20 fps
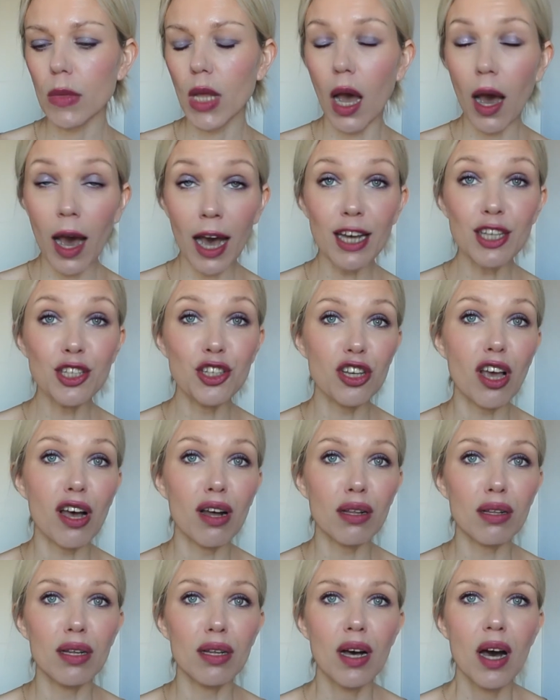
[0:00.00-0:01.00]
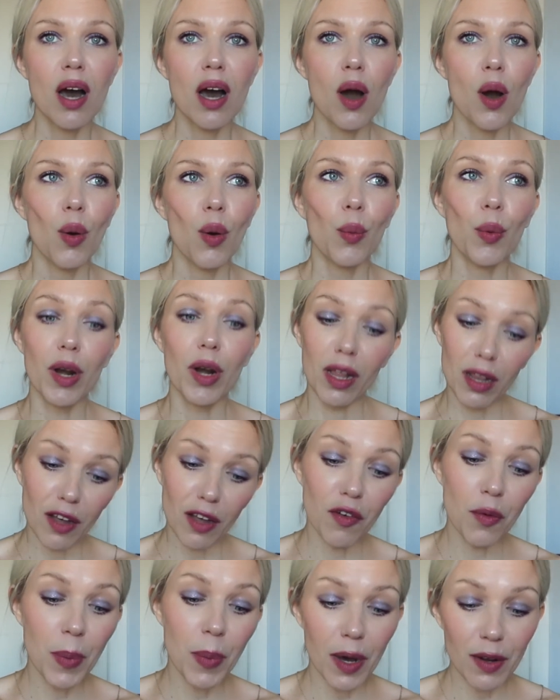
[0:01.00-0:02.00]
eye gel. What I
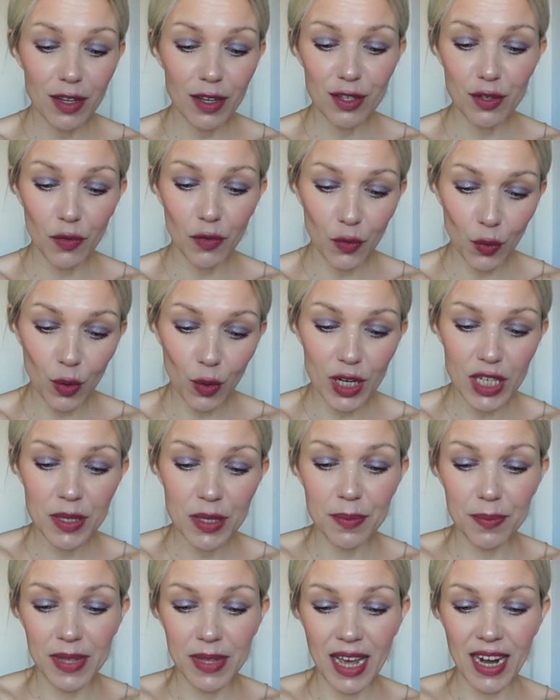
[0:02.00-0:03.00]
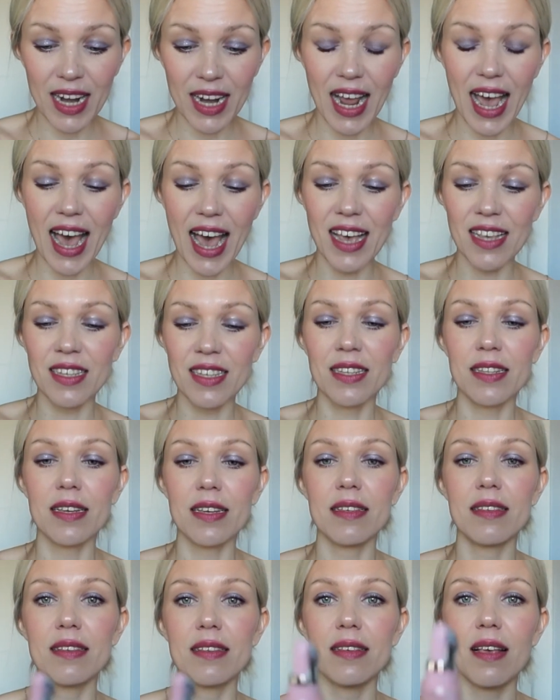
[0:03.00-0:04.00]
love about it is, of course, that it has
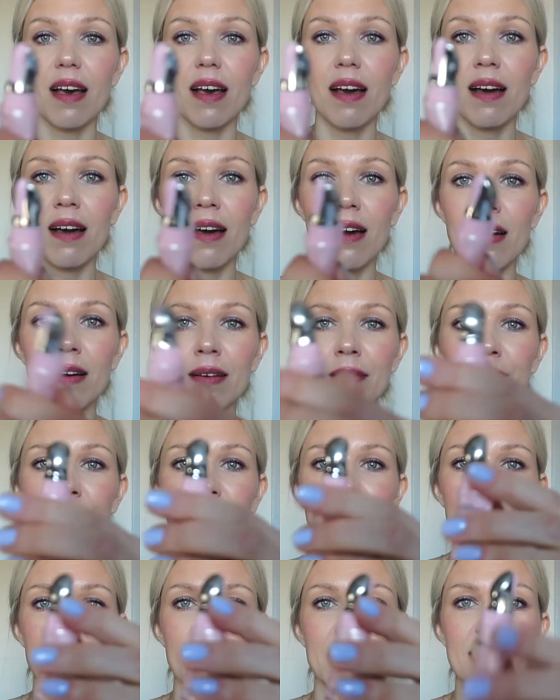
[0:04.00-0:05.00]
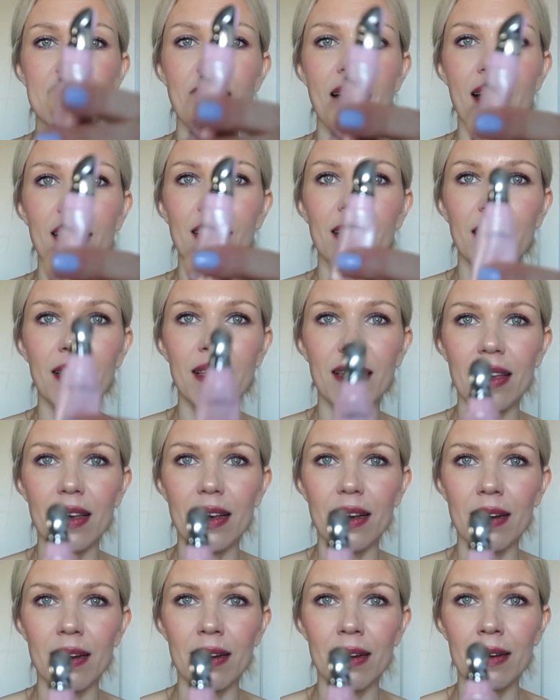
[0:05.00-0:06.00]
this
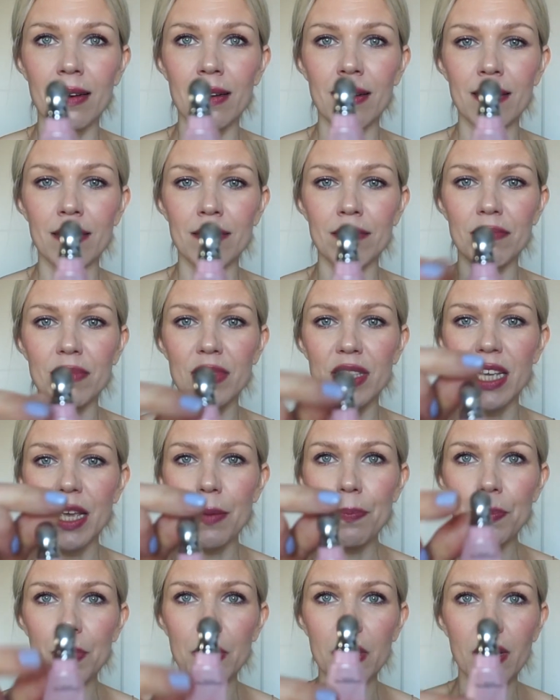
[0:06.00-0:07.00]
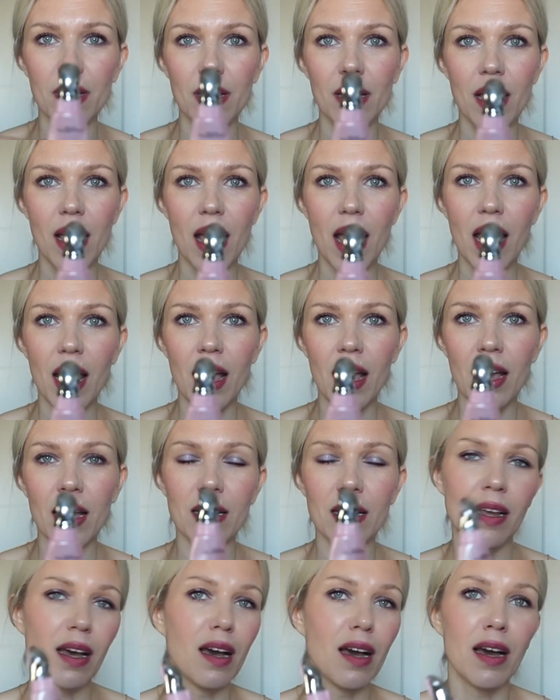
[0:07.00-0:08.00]
metallic tip,
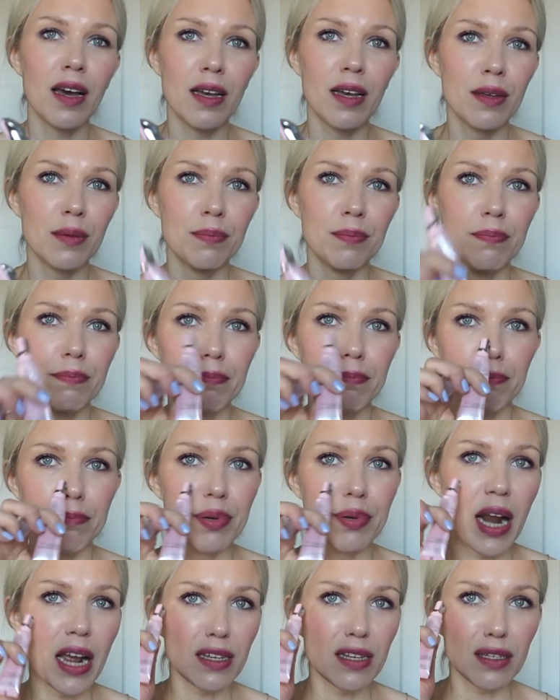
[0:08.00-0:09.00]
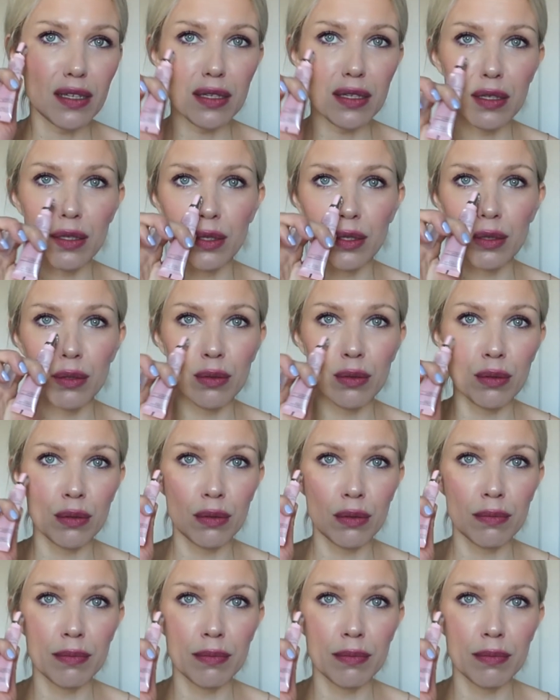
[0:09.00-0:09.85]
and I practically do